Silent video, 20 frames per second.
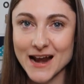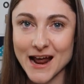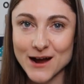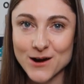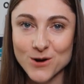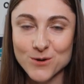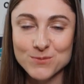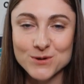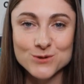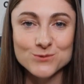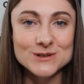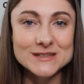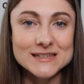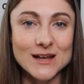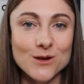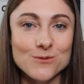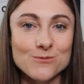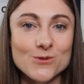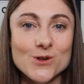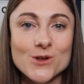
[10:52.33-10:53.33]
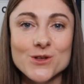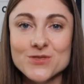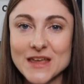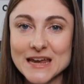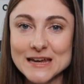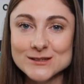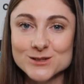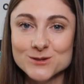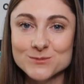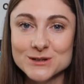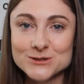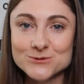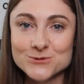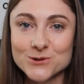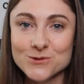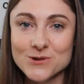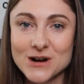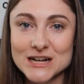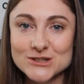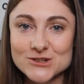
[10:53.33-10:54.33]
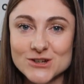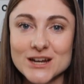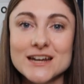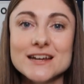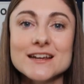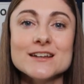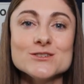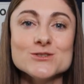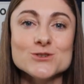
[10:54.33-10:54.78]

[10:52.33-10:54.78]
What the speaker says: I hope it was helpful. Thanks so much for watching.